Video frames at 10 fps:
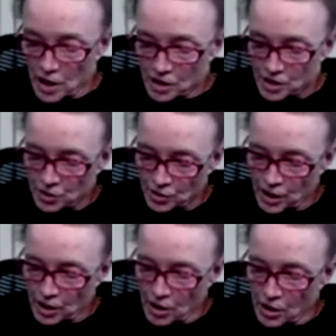
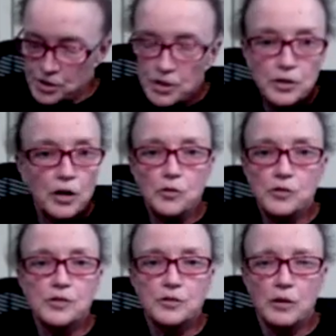Sterling also
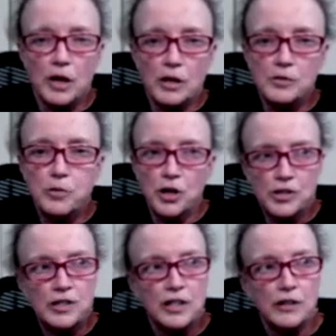knows
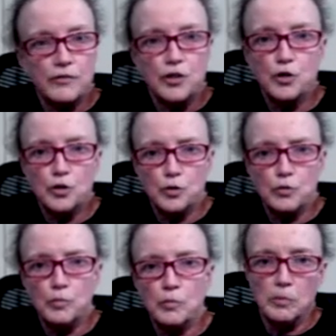personally of
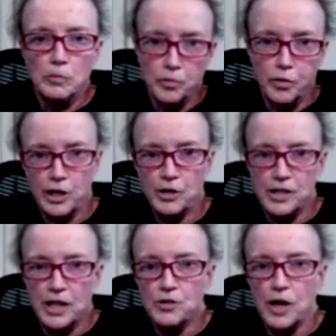2 breeders
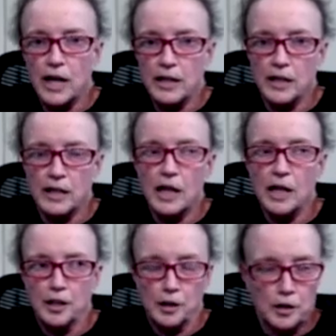that tried it,
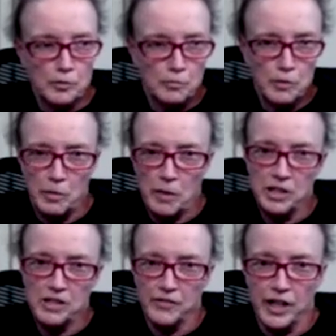and the
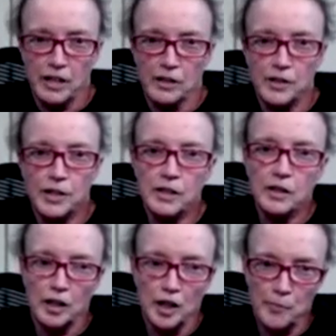puppies failed.
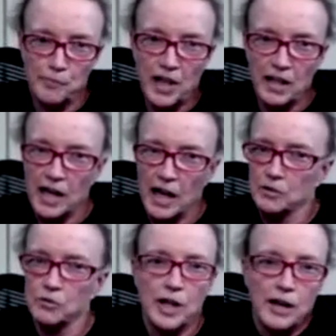And I
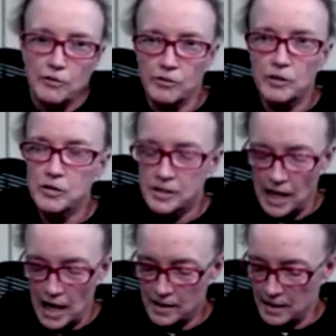don't have
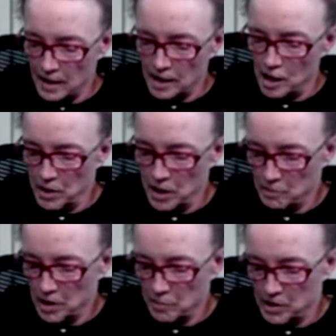stats on how many
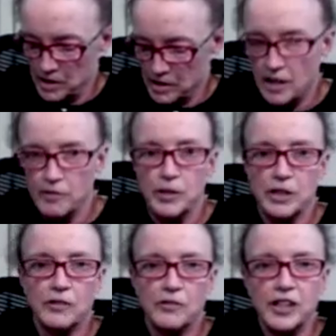puppies have been
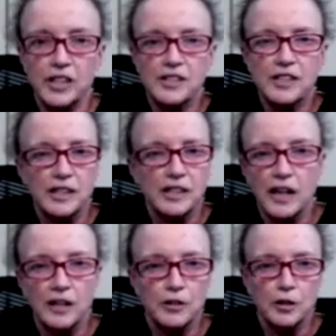fixed, and
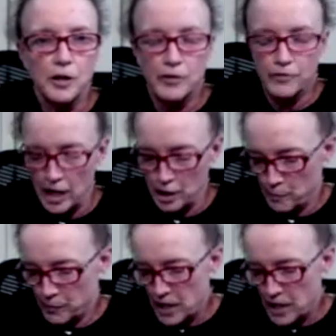I don't know where to find them.